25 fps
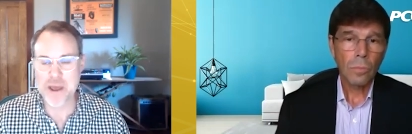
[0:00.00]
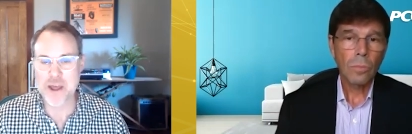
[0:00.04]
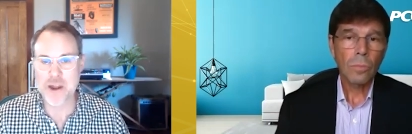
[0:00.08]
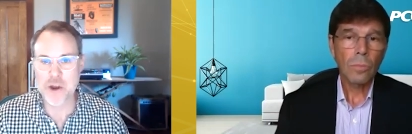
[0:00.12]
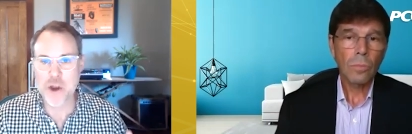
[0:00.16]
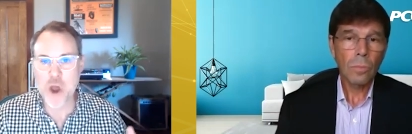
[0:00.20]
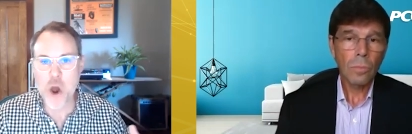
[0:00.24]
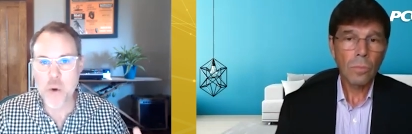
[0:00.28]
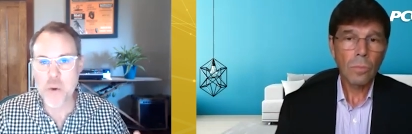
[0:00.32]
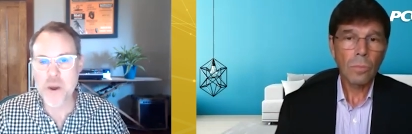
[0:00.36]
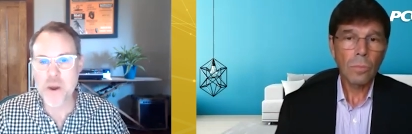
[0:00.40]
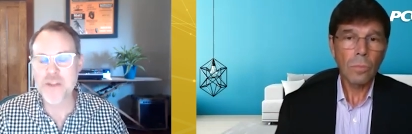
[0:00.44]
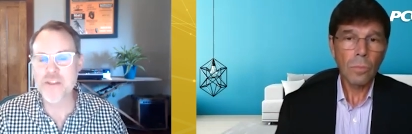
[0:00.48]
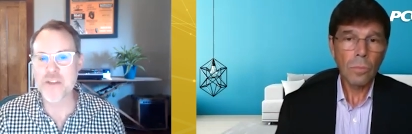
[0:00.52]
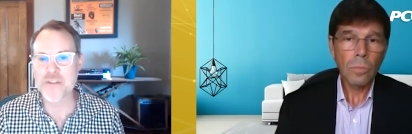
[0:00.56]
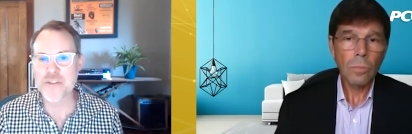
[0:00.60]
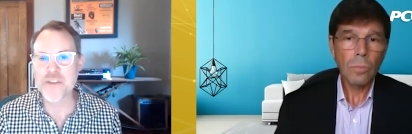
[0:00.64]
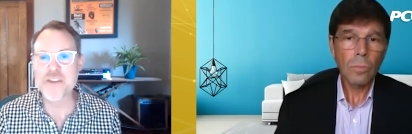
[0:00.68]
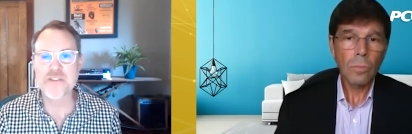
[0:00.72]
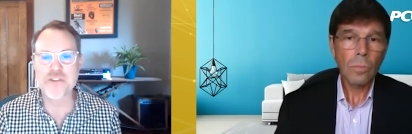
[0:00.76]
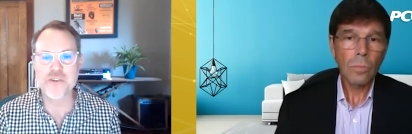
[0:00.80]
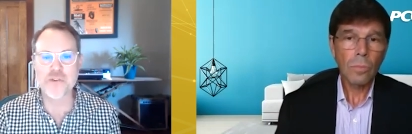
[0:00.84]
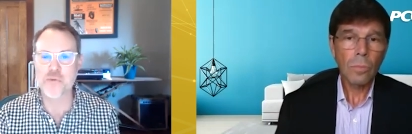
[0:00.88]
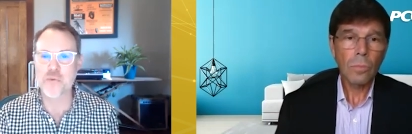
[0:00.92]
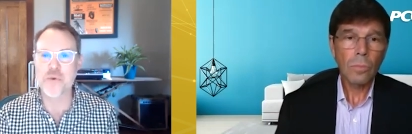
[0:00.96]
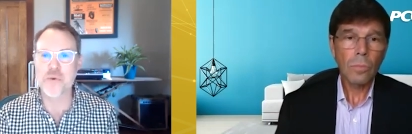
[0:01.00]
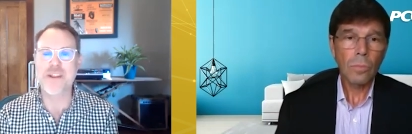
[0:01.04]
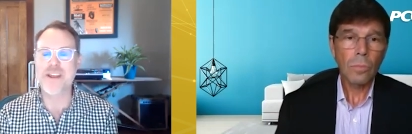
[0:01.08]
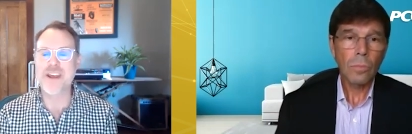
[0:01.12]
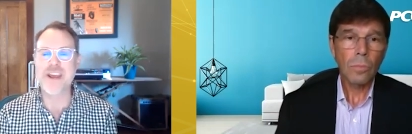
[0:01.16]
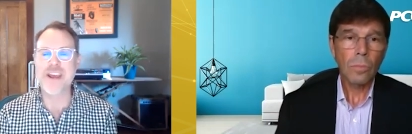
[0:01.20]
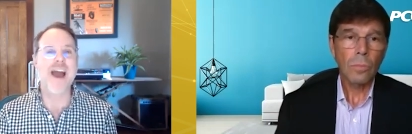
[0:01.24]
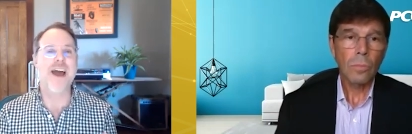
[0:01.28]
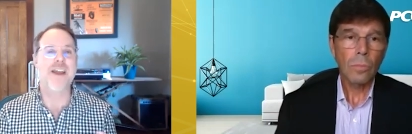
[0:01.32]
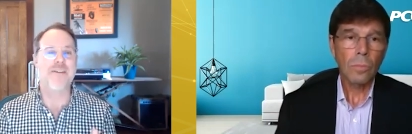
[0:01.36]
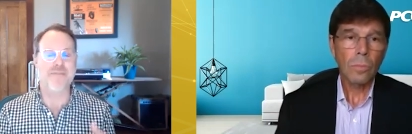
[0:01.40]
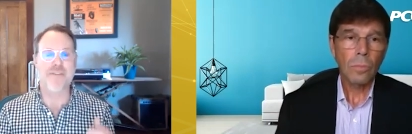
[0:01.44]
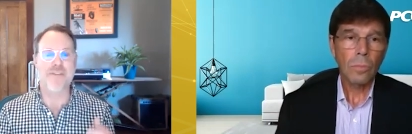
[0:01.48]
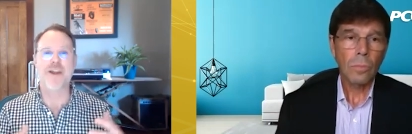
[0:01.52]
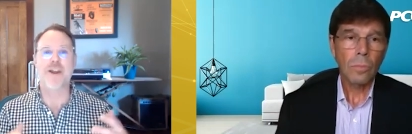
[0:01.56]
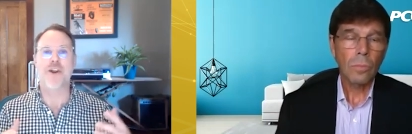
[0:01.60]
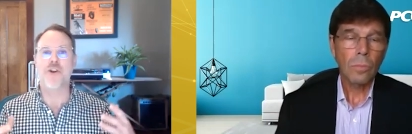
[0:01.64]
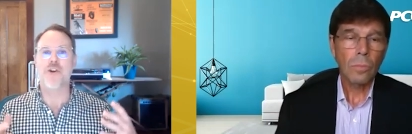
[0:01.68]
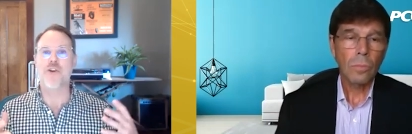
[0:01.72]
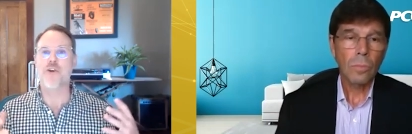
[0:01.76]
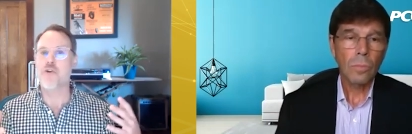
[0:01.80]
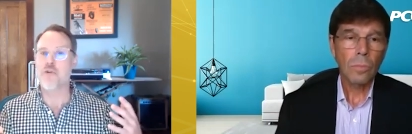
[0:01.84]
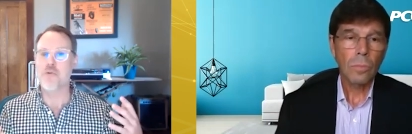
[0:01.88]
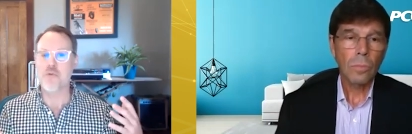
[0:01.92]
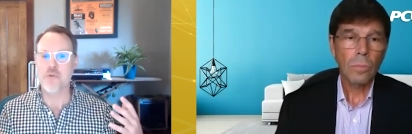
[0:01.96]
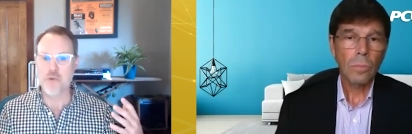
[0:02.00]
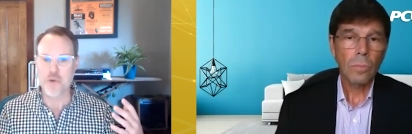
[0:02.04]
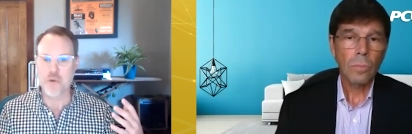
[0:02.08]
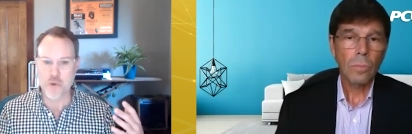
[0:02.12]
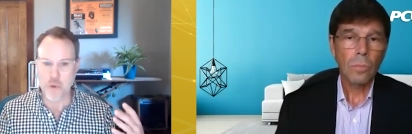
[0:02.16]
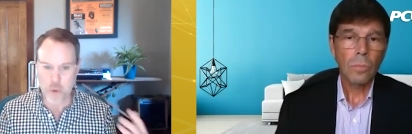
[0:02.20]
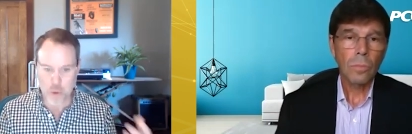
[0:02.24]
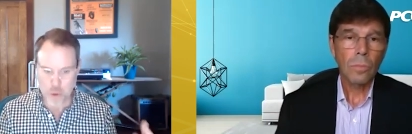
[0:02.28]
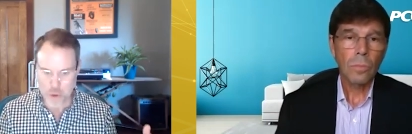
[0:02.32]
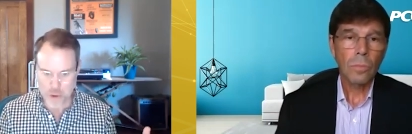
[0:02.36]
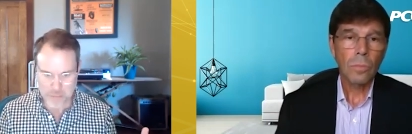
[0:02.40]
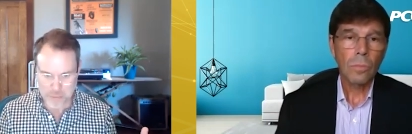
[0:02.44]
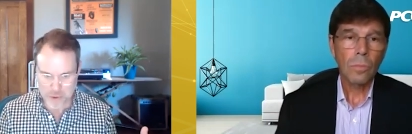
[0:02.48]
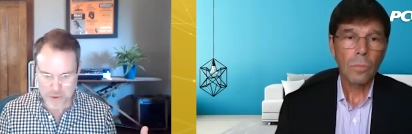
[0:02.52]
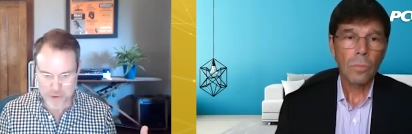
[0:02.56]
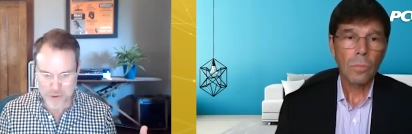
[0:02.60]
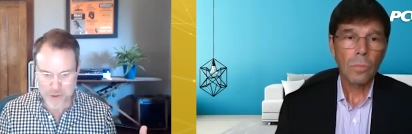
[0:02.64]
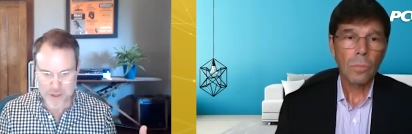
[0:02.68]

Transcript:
Speaker 1: knowing that this is really kind of the new normal.